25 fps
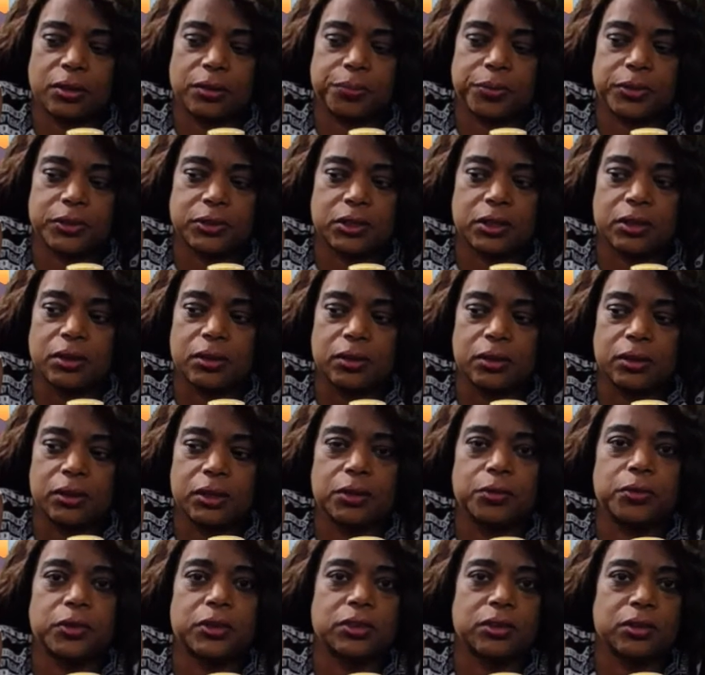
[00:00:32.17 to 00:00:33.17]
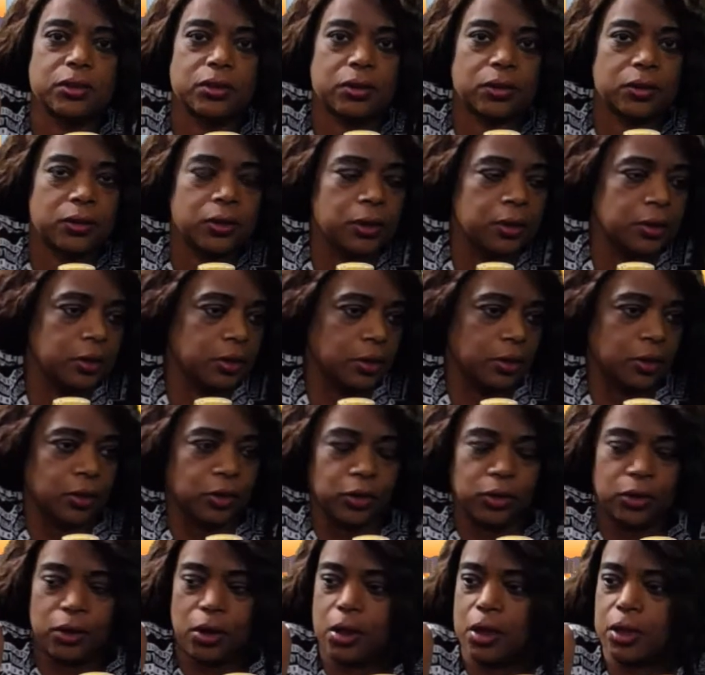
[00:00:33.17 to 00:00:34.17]
particularly with your
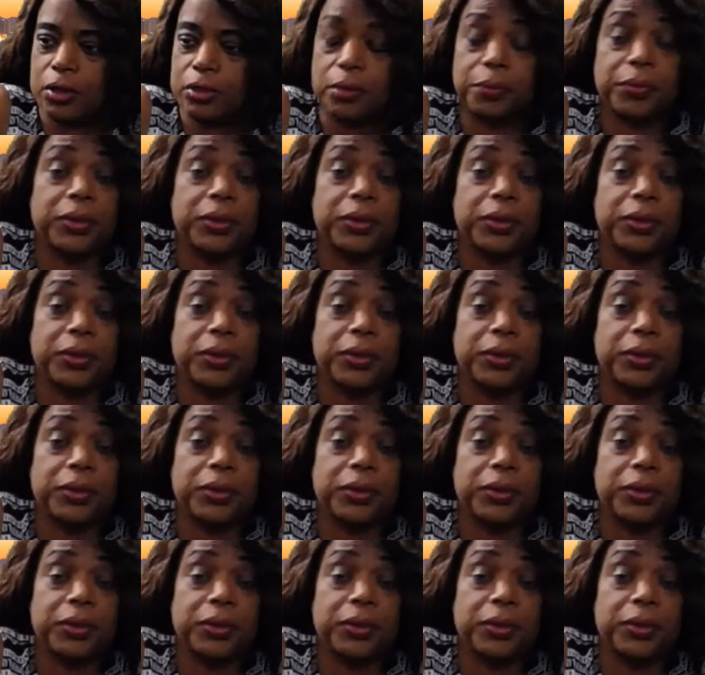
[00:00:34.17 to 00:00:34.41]
the